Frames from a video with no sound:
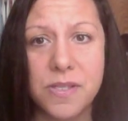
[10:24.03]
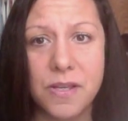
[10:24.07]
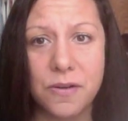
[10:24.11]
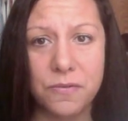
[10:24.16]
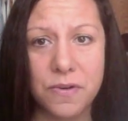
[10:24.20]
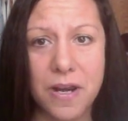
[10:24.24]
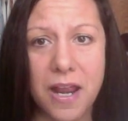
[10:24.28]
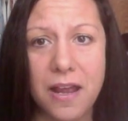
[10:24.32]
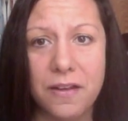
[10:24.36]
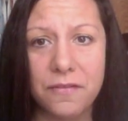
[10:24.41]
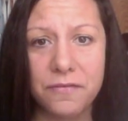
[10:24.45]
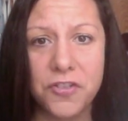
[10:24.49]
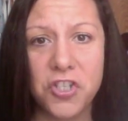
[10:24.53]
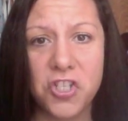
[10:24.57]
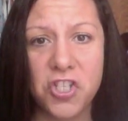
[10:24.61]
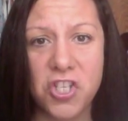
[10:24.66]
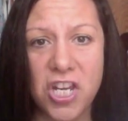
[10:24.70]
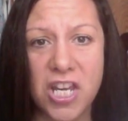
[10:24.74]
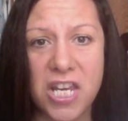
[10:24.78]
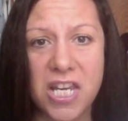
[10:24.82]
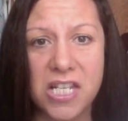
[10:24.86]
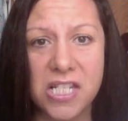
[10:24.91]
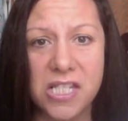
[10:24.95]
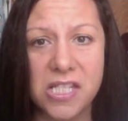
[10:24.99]
I don't have
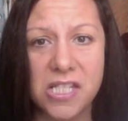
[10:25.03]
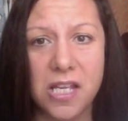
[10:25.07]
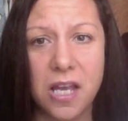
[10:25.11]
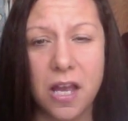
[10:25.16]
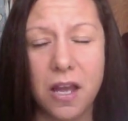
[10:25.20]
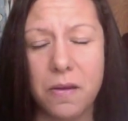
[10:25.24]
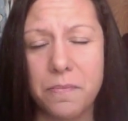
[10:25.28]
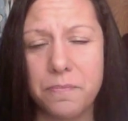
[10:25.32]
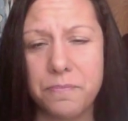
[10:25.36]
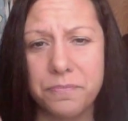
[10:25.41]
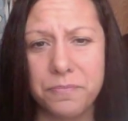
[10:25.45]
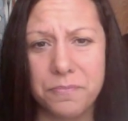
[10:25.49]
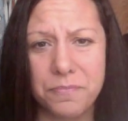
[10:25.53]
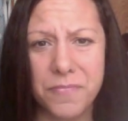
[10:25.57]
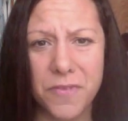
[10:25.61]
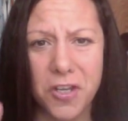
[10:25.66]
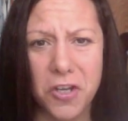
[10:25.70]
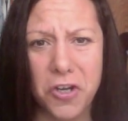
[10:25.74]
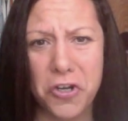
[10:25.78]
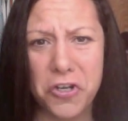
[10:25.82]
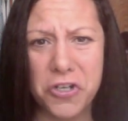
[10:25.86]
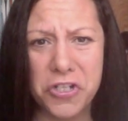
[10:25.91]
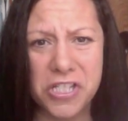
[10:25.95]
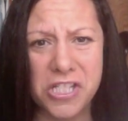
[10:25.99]
shade
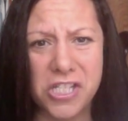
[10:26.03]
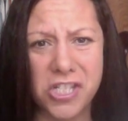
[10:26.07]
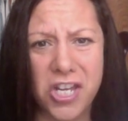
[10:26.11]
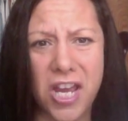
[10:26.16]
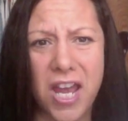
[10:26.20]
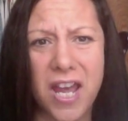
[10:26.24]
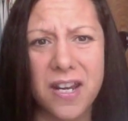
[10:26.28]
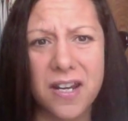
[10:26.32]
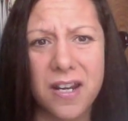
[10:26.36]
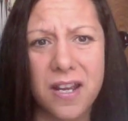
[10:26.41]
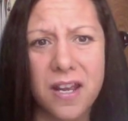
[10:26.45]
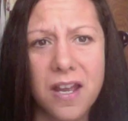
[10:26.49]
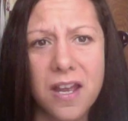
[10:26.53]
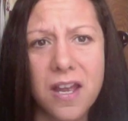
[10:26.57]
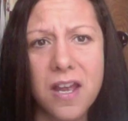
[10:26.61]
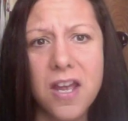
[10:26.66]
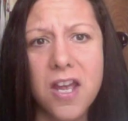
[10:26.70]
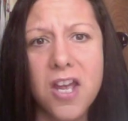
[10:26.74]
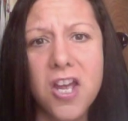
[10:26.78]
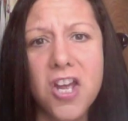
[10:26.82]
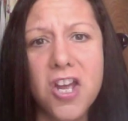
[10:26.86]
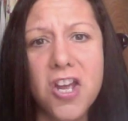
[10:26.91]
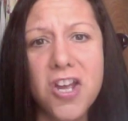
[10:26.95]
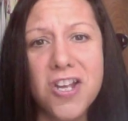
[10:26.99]
curtains yet.
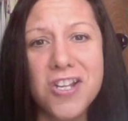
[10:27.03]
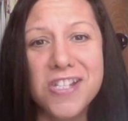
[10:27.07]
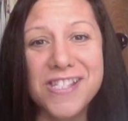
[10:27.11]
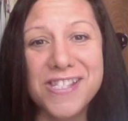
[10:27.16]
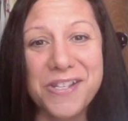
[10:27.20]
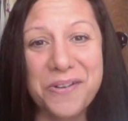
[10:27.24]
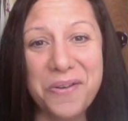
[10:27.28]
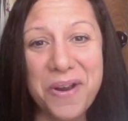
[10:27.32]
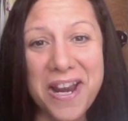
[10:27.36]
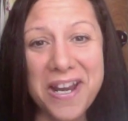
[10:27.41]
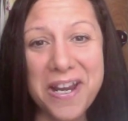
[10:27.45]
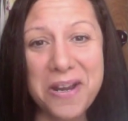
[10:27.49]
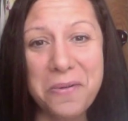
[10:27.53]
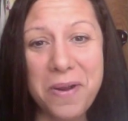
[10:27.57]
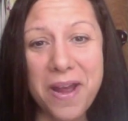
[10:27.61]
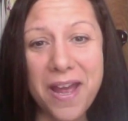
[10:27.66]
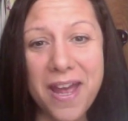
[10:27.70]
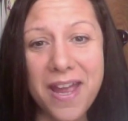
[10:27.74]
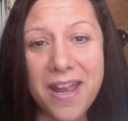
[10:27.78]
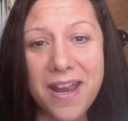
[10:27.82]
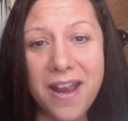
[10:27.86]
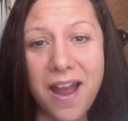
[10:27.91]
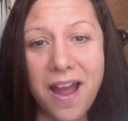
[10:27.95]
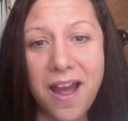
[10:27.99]
So
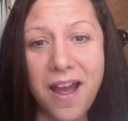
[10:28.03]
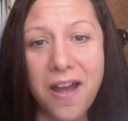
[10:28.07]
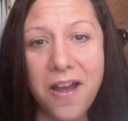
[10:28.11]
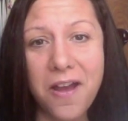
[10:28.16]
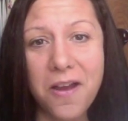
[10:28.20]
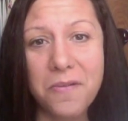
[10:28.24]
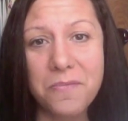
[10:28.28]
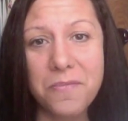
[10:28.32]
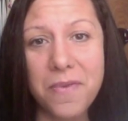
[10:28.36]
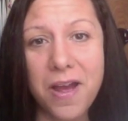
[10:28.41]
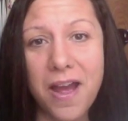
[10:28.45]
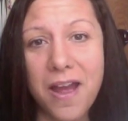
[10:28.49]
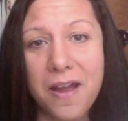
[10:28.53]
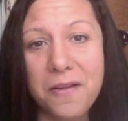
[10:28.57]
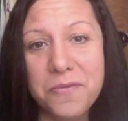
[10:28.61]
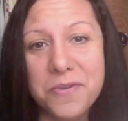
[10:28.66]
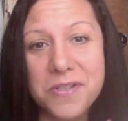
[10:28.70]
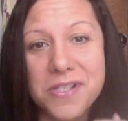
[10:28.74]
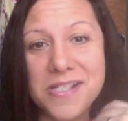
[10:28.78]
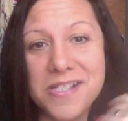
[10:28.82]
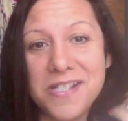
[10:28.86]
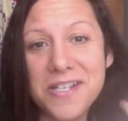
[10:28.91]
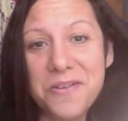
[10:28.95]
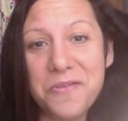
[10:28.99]
anyway, I
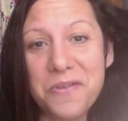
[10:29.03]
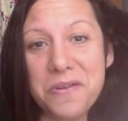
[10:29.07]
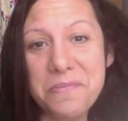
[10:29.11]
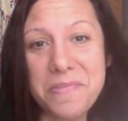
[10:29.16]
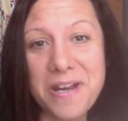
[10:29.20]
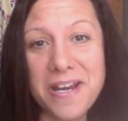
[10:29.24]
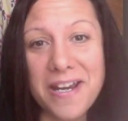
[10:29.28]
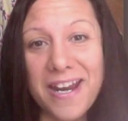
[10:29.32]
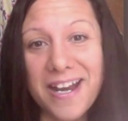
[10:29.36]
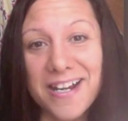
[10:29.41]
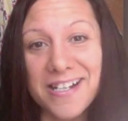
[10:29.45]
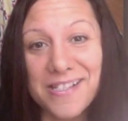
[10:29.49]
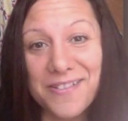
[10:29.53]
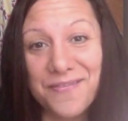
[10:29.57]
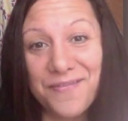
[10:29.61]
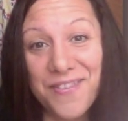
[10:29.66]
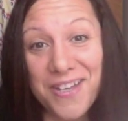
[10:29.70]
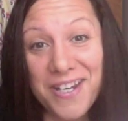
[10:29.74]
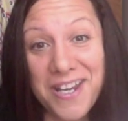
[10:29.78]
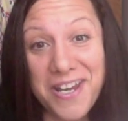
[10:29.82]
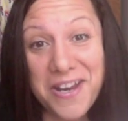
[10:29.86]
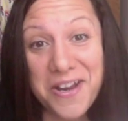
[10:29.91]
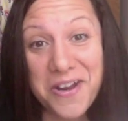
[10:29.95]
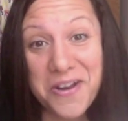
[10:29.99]
will see you in my next
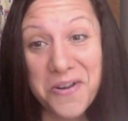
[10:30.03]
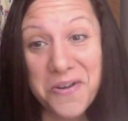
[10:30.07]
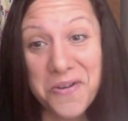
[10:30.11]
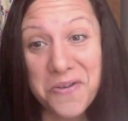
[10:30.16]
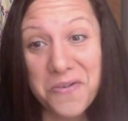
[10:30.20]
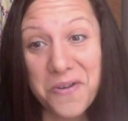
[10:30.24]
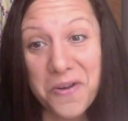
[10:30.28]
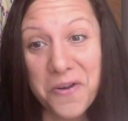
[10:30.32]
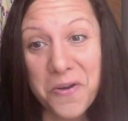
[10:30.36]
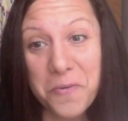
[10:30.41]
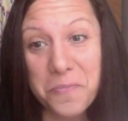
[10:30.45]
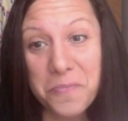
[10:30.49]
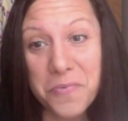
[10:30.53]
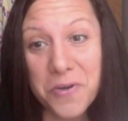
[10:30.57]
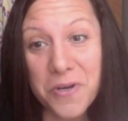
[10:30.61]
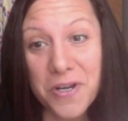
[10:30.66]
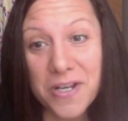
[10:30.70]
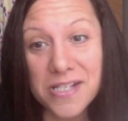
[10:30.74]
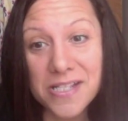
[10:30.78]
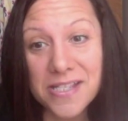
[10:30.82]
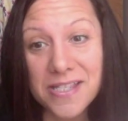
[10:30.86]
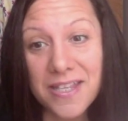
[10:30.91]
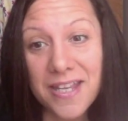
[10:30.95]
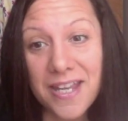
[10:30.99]
video. I hope you
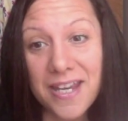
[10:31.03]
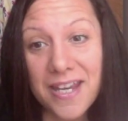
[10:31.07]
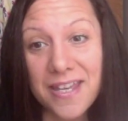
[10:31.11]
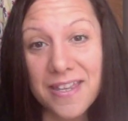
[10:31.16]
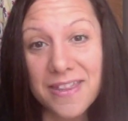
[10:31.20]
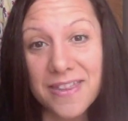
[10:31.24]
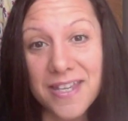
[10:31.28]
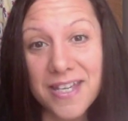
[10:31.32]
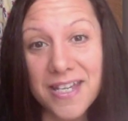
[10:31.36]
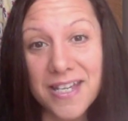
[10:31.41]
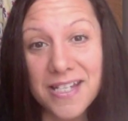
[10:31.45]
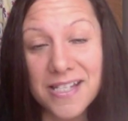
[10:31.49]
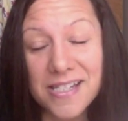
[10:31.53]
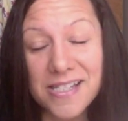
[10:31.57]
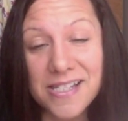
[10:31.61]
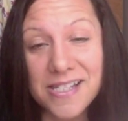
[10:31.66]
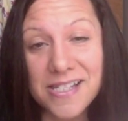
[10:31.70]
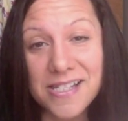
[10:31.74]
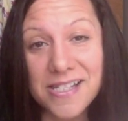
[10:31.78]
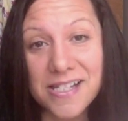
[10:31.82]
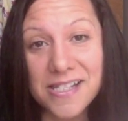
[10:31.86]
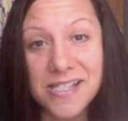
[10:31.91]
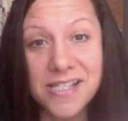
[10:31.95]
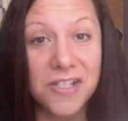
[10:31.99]
guys like
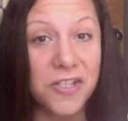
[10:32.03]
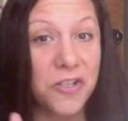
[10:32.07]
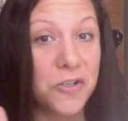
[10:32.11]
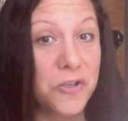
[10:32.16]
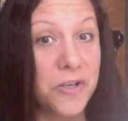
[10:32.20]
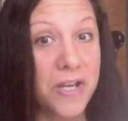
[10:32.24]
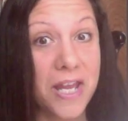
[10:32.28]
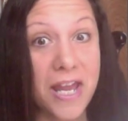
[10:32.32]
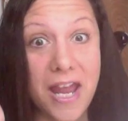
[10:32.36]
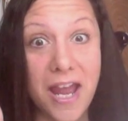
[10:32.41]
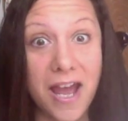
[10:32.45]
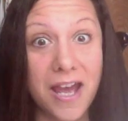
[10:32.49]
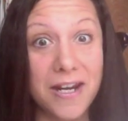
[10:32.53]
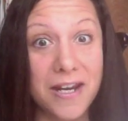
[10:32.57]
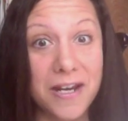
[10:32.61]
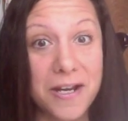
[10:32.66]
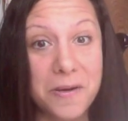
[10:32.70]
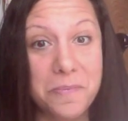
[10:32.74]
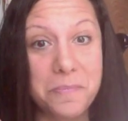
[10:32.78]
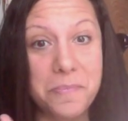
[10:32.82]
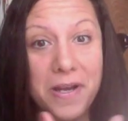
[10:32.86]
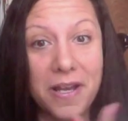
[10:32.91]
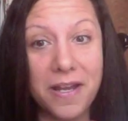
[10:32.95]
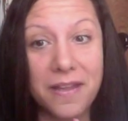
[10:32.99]
this. It's a little
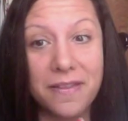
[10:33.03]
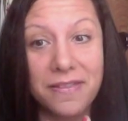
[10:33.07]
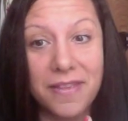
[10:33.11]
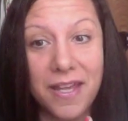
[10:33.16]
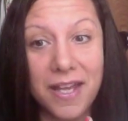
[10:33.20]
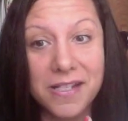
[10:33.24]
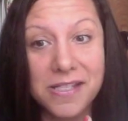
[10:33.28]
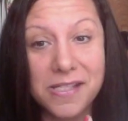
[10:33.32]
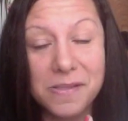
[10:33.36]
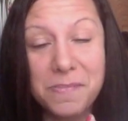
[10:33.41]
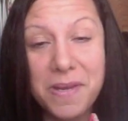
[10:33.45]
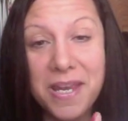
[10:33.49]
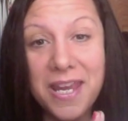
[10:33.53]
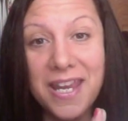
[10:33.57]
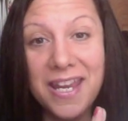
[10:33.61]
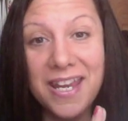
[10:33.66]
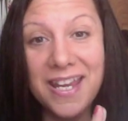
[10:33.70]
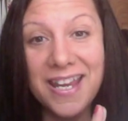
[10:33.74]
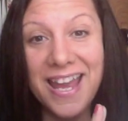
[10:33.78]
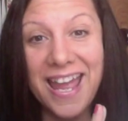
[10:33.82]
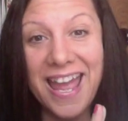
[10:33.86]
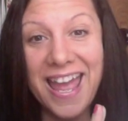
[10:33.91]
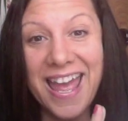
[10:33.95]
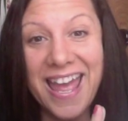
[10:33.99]
chaotic, but that's
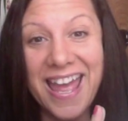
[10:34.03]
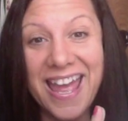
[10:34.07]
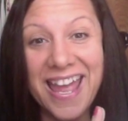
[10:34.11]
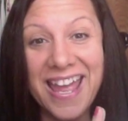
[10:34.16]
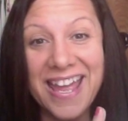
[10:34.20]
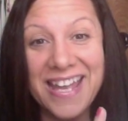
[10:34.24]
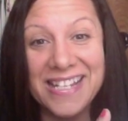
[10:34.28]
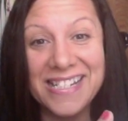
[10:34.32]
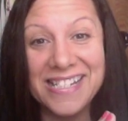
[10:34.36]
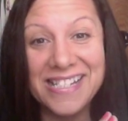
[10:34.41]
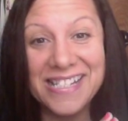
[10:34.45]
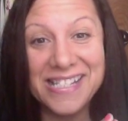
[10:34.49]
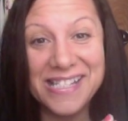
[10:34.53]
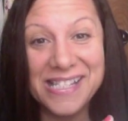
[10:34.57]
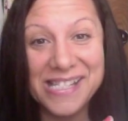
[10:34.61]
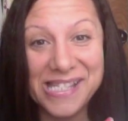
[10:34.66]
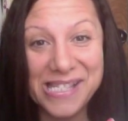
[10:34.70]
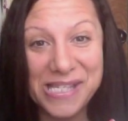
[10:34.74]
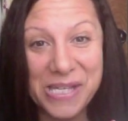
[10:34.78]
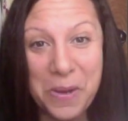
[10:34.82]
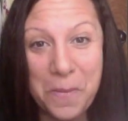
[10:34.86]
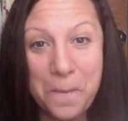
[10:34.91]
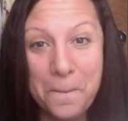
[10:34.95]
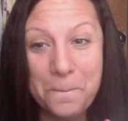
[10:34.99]
me. And
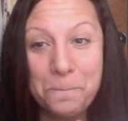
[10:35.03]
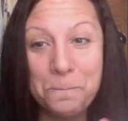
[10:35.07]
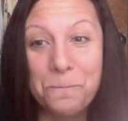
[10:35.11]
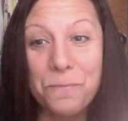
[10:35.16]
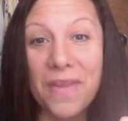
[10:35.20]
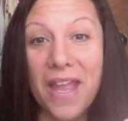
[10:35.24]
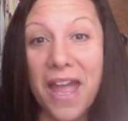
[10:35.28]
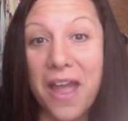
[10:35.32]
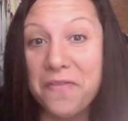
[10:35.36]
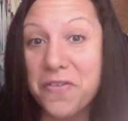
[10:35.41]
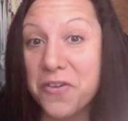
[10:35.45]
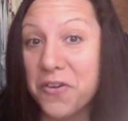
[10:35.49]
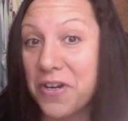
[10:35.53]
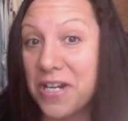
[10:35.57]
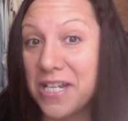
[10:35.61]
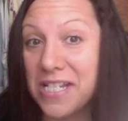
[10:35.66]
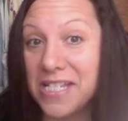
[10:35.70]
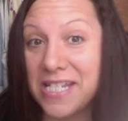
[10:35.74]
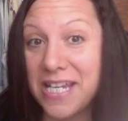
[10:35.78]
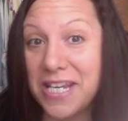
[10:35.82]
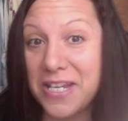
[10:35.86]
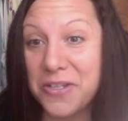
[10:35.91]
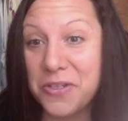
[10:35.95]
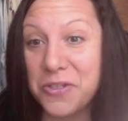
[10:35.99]
have a great
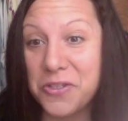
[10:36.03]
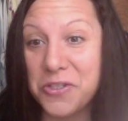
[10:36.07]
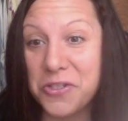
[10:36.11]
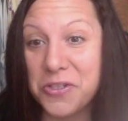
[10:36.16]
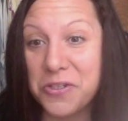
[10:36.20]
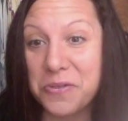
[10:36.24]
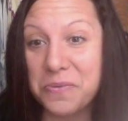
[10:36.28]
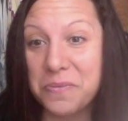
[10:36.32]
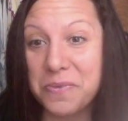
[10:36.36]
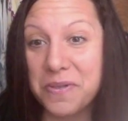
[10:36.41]
day, YouTube.